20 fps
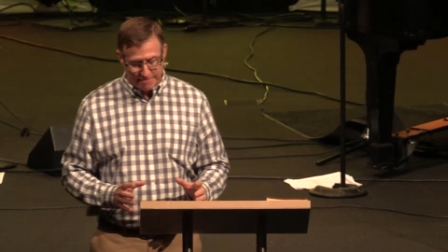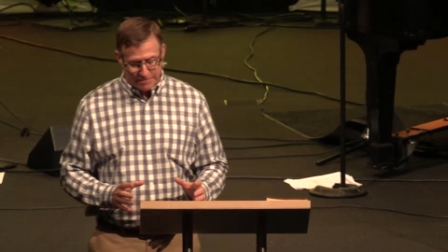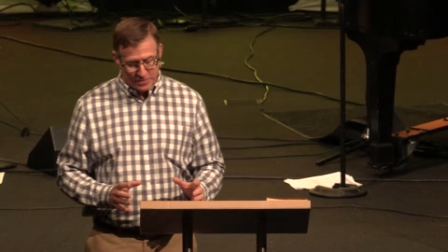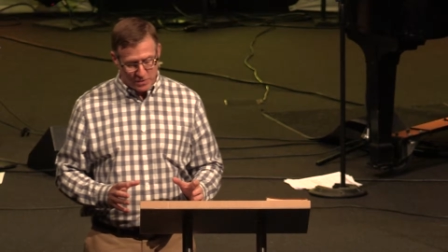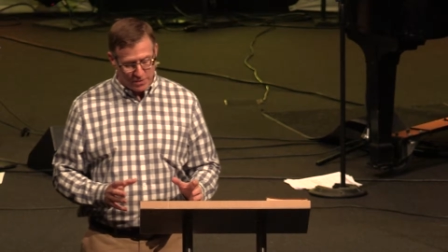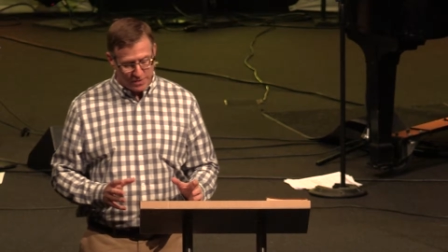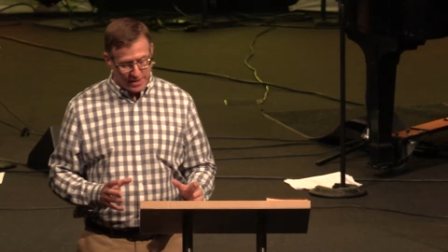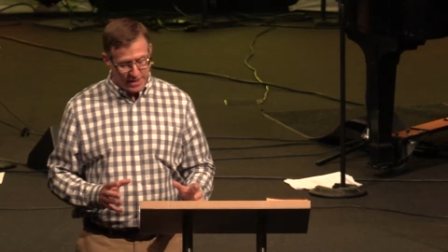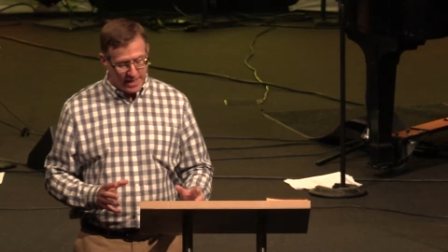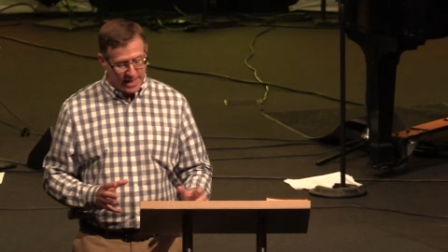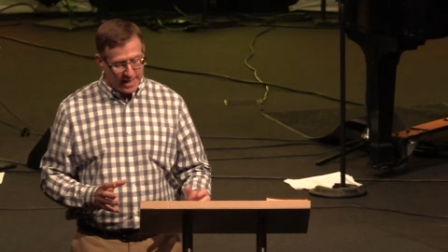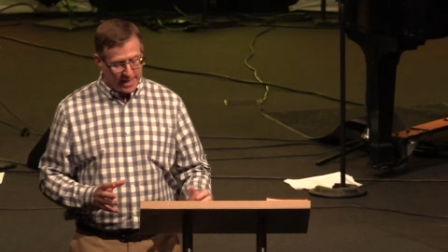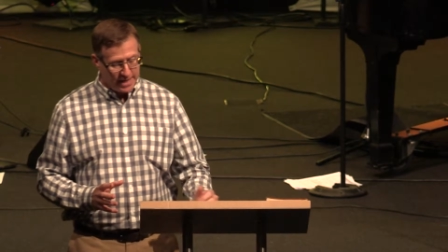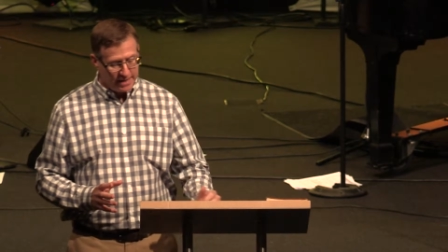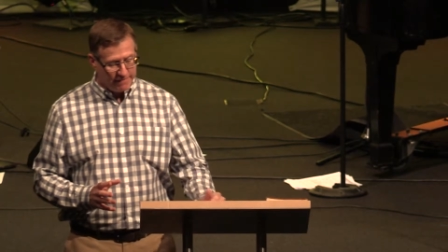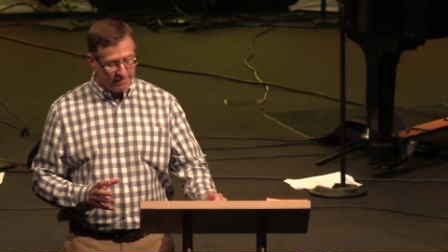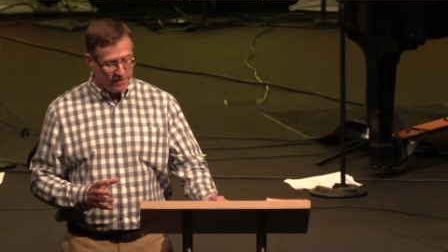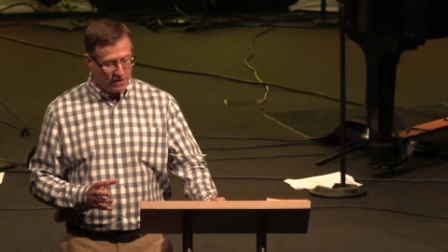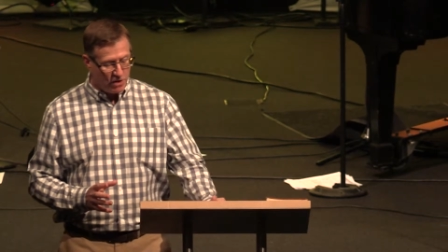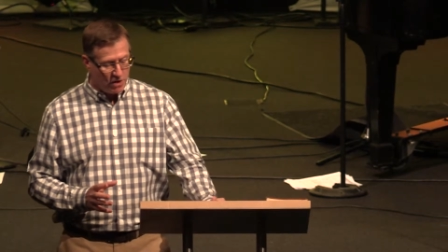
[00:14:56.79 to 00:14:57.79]
or the
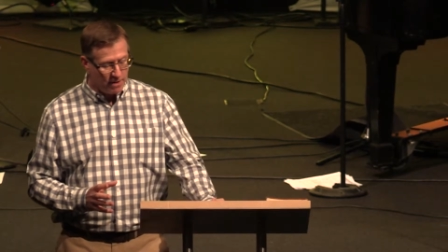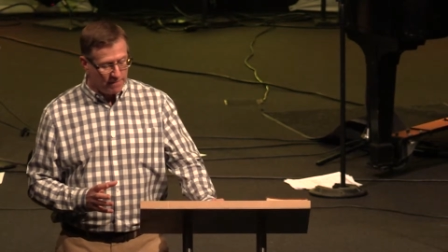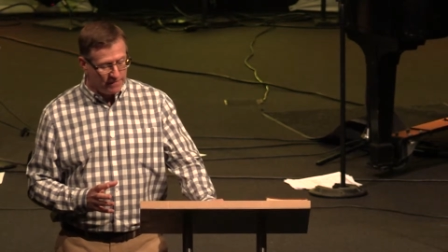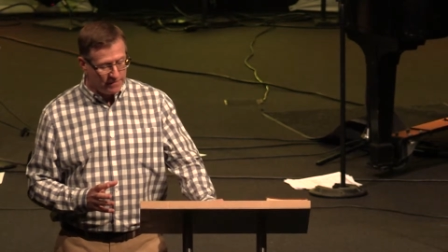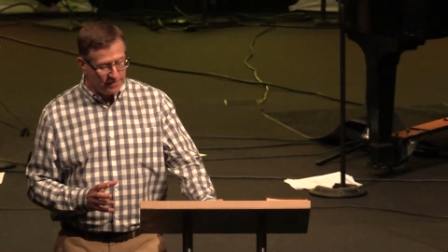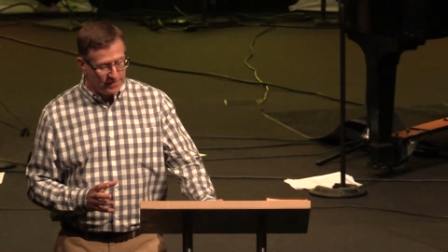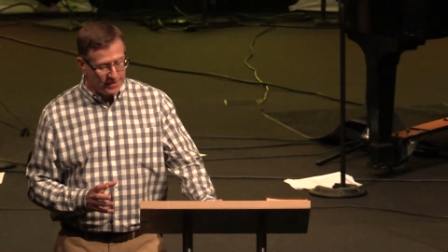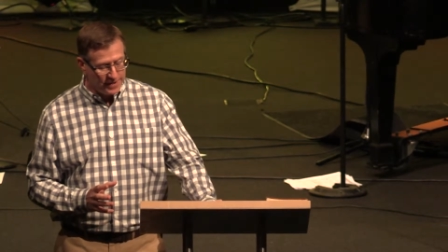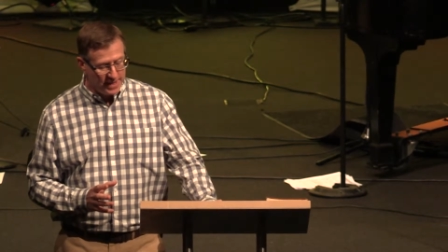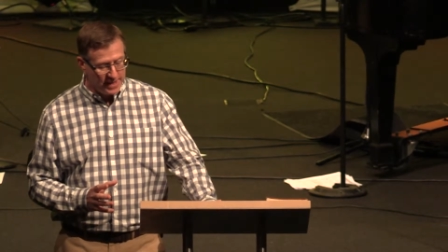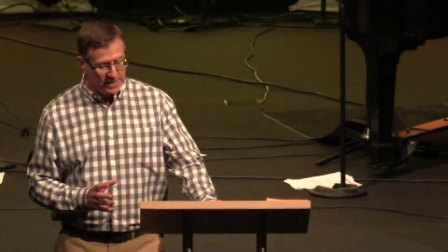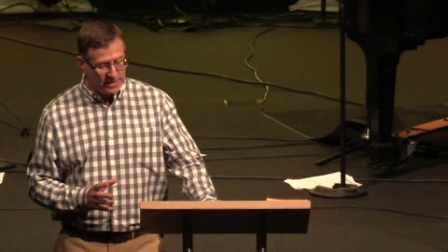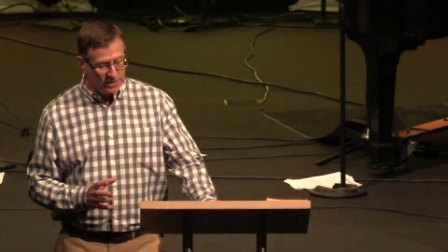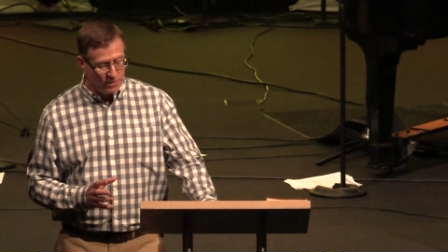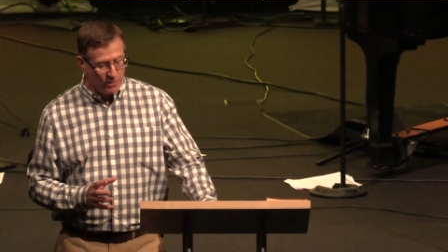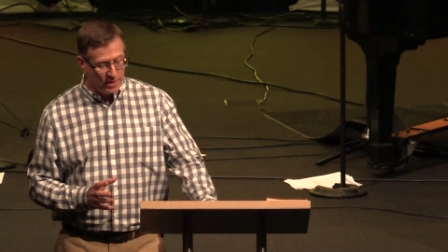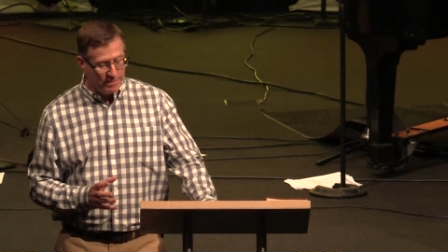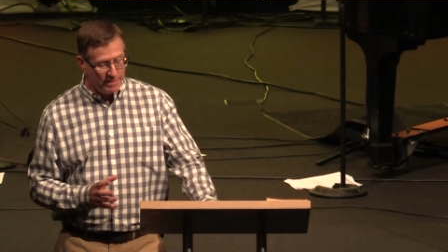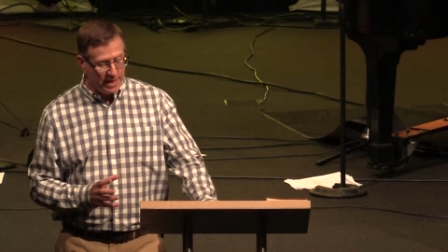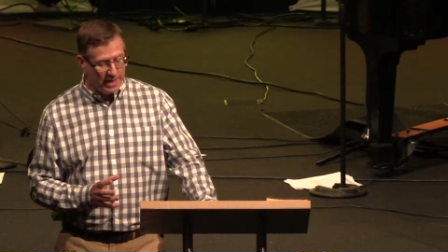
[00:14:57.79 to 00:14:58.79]
negative and harmful things that
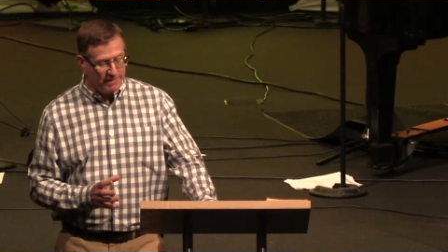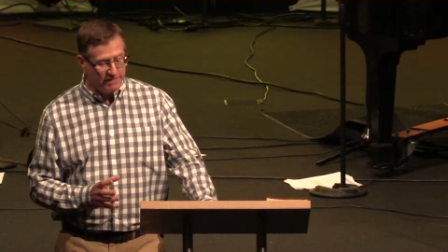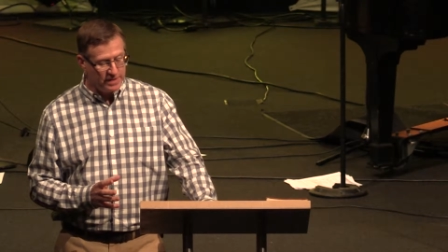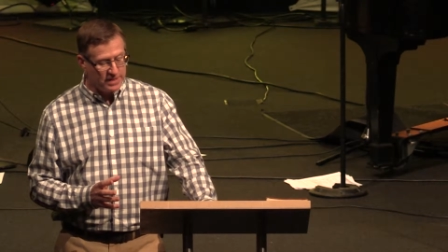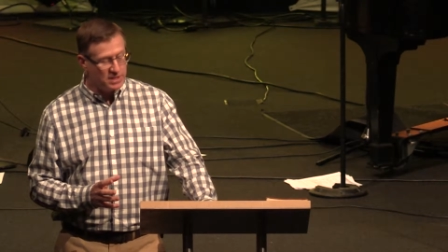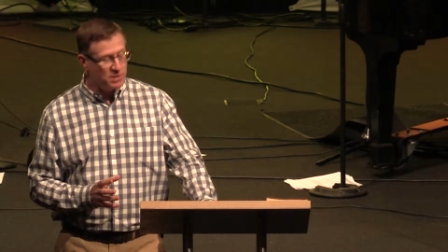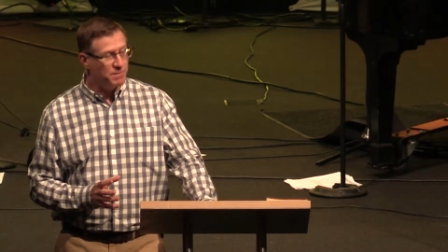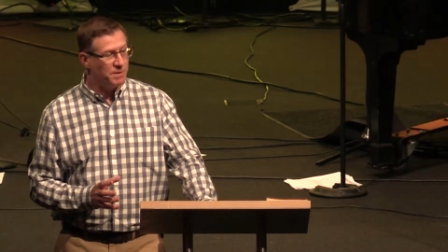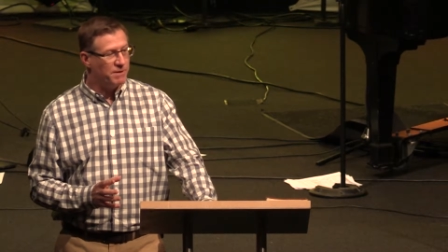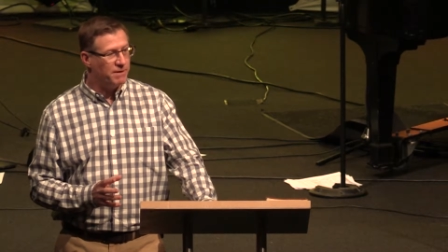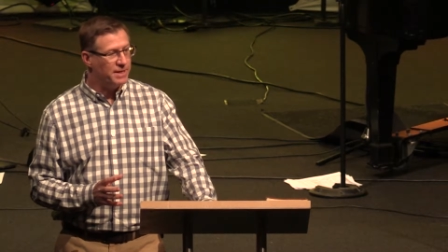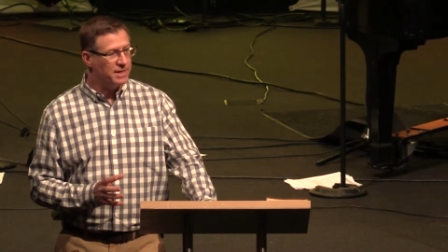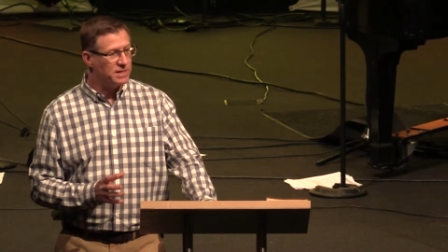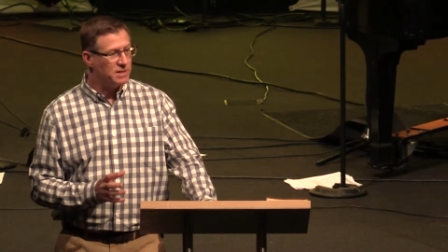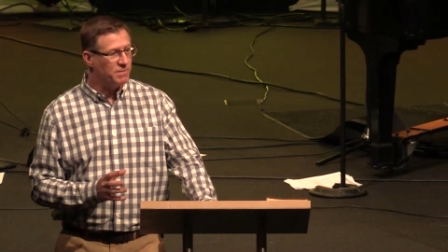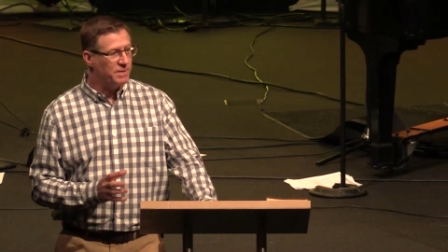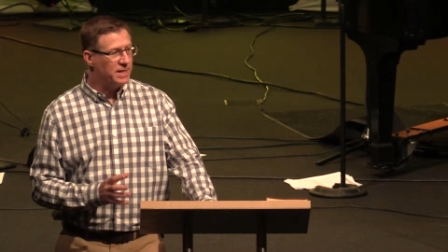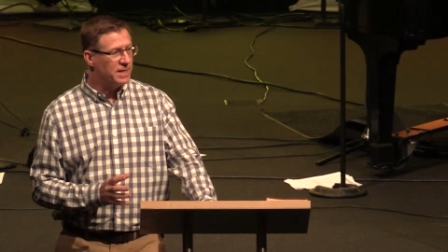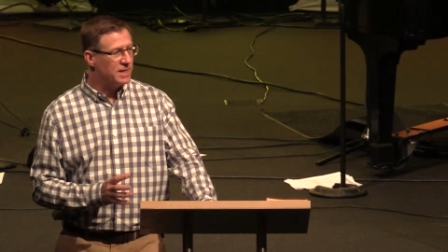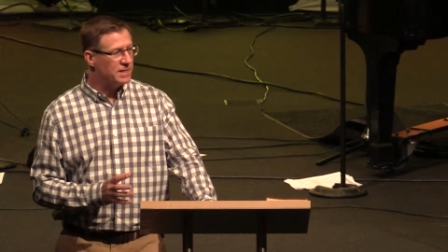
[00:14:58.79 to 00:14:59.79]
we might have
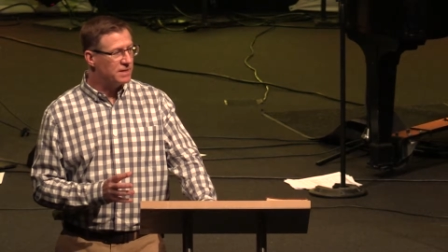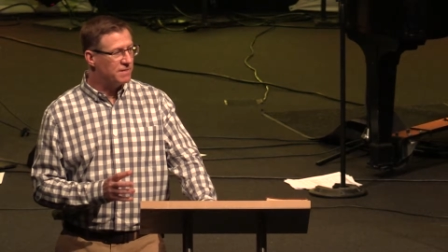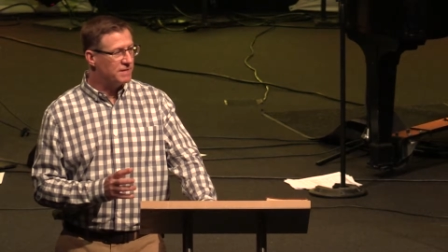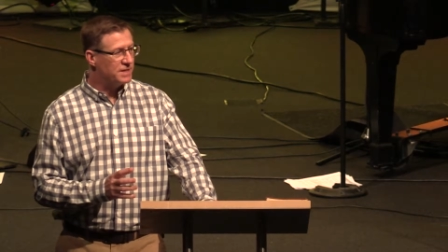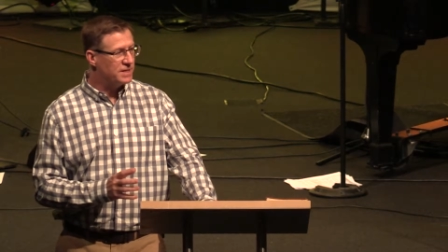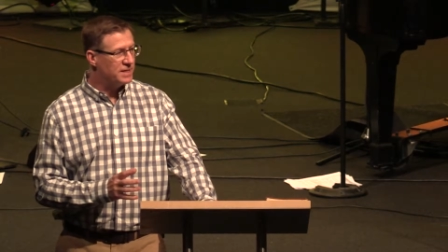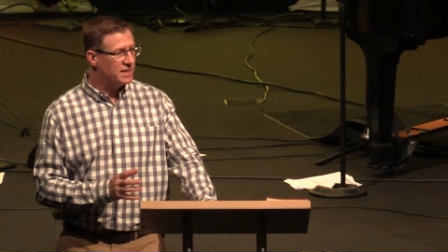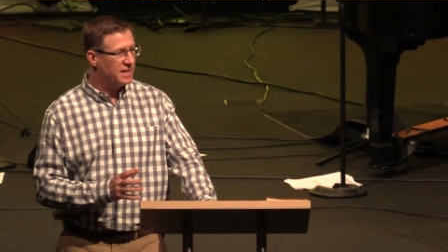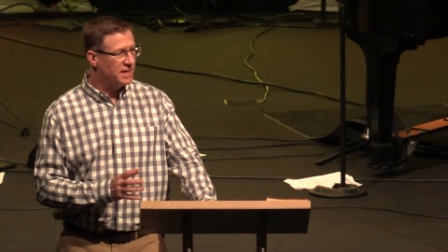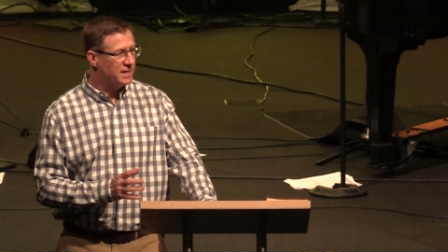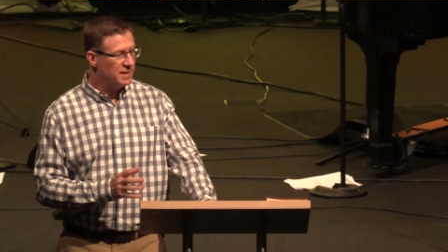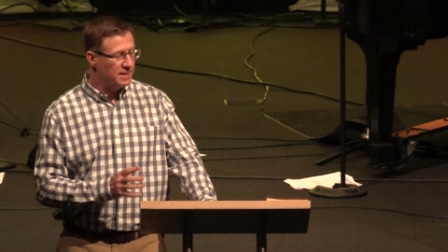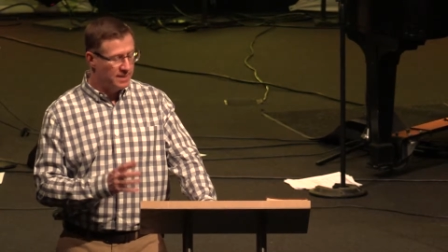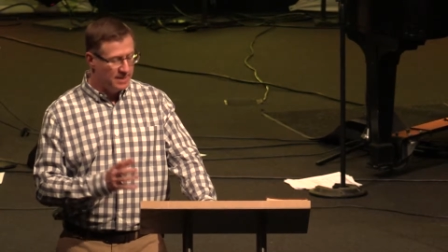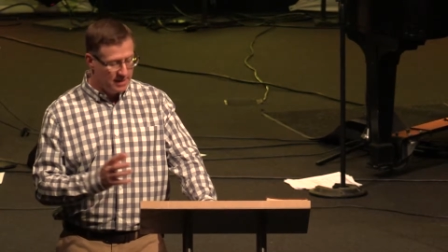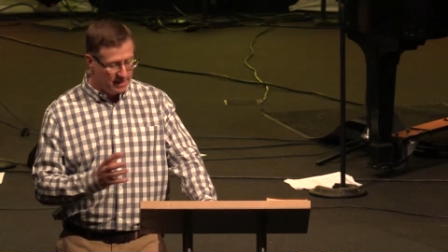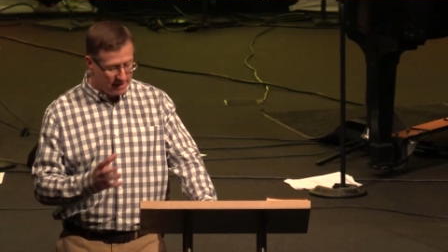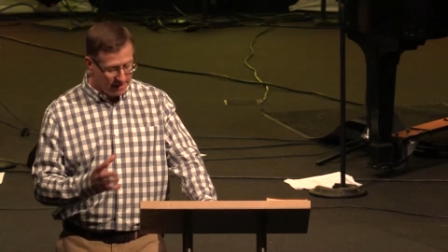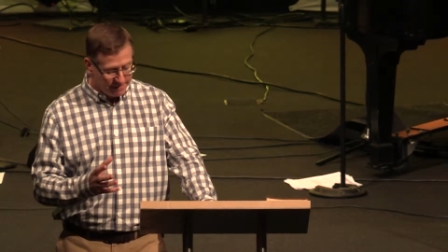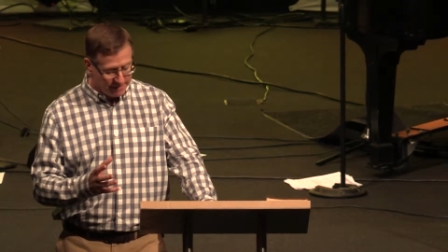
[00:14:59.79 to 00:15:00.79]
experienced because of the sin
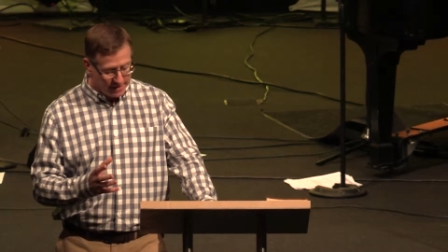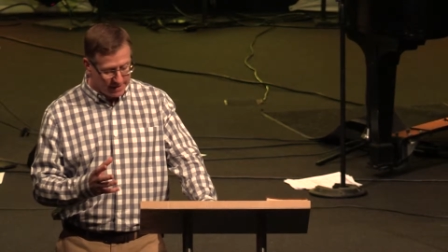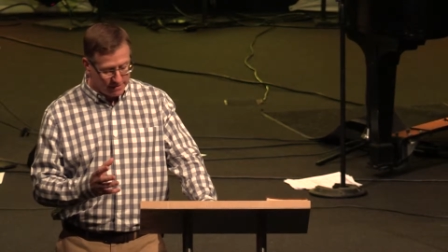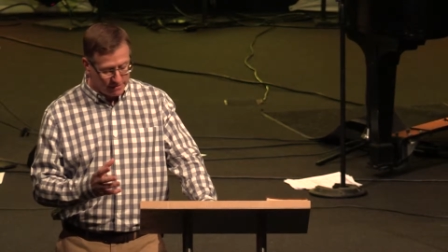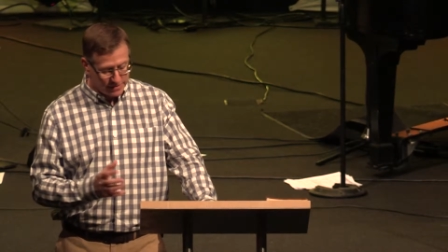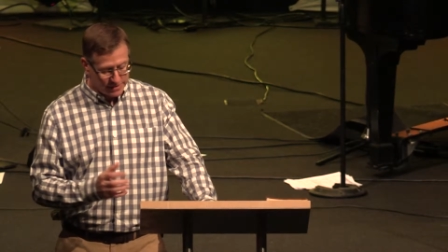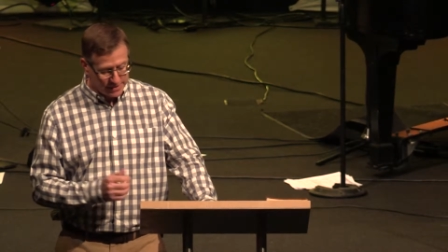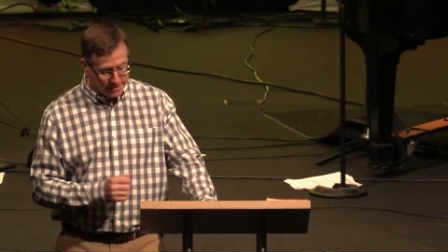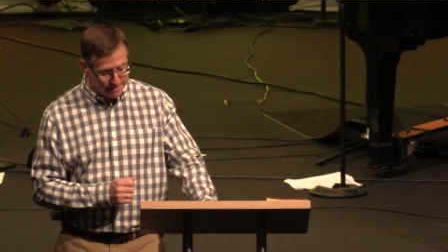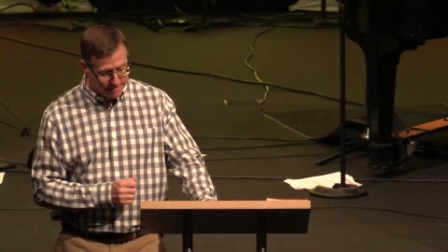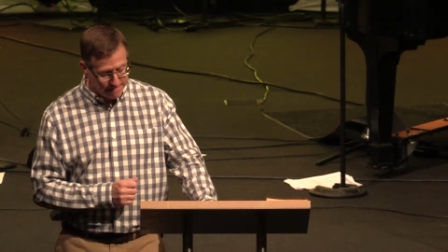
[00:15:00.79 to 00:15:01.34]
of others.